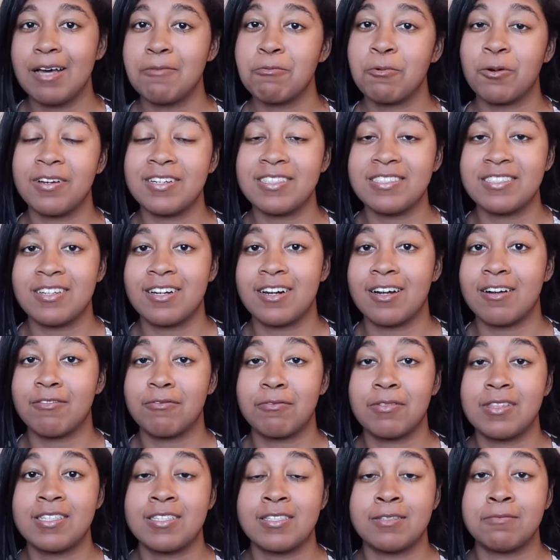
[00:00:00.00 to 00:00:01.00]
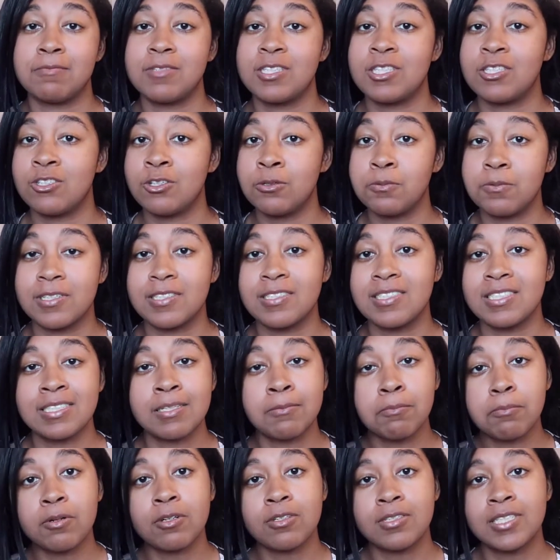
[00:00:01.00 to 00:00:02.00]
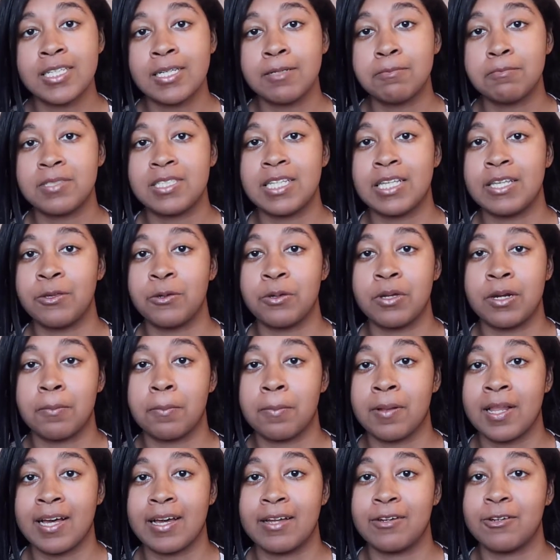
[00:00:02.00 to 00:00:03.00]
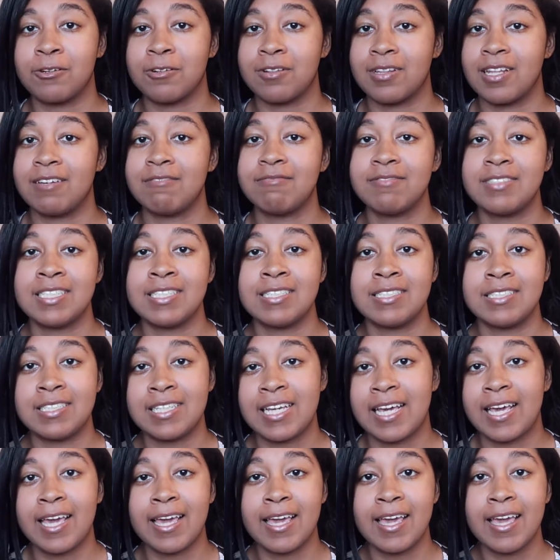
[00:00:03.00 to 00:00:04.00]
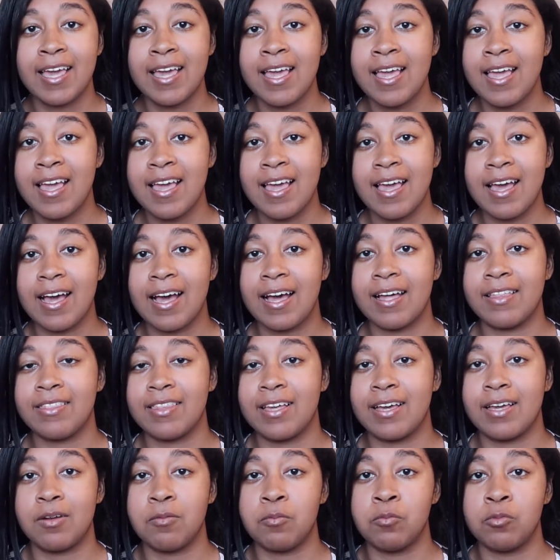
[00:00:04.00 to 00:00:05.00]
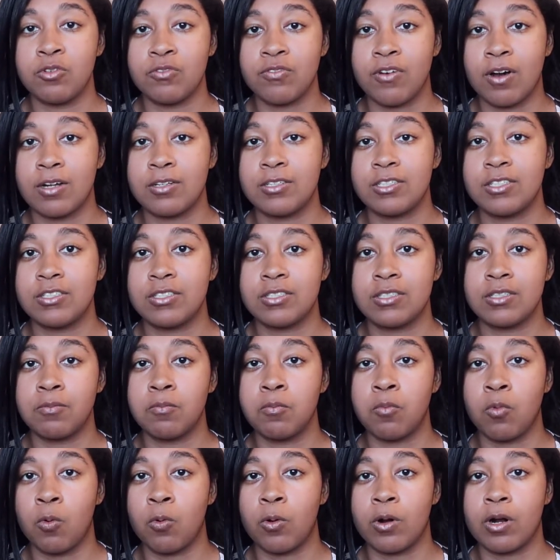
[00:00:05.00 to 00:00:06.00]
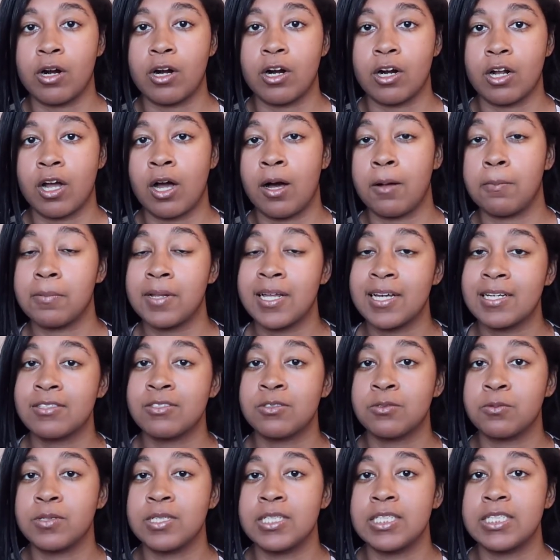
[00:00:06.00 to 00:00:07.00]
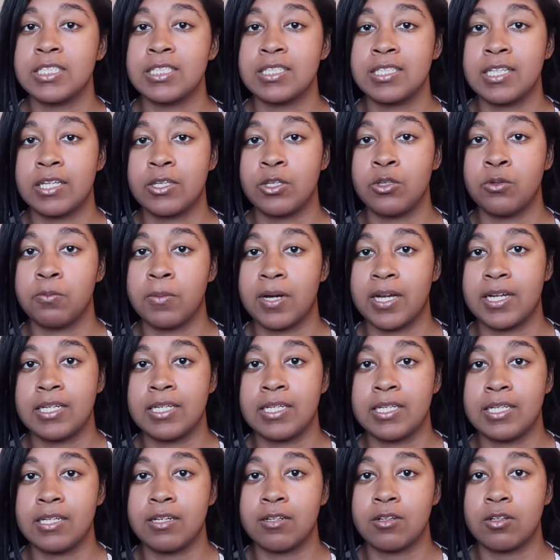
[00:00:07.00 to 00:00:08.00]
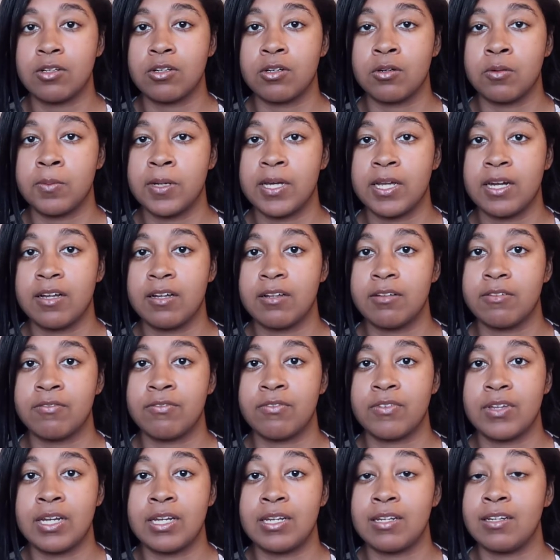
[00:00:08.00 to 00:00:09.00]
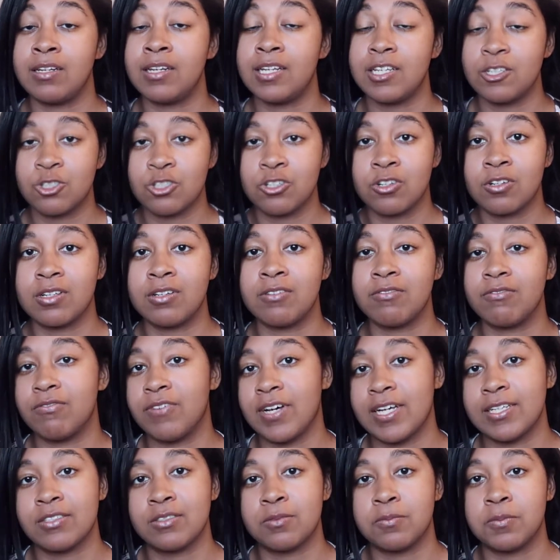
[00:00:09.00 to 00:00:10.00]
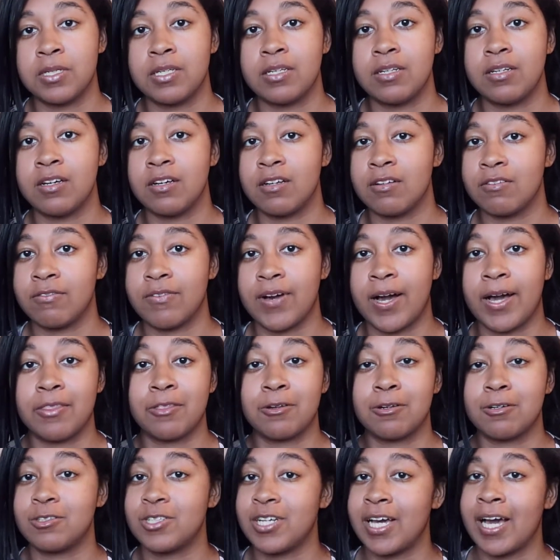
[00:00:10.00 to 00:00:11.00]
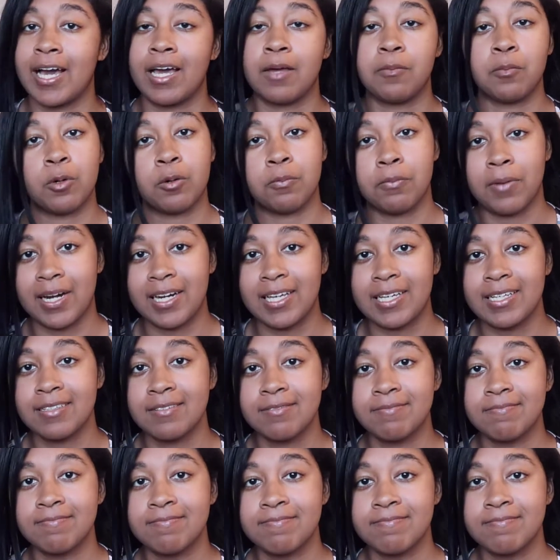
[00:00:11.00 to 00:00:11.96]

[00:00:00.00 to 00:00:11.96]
going to start off with some super simple tips that you can apply in your life today, and then move on to some more complex ones that you might need a little bit of an initial investment of either time or money.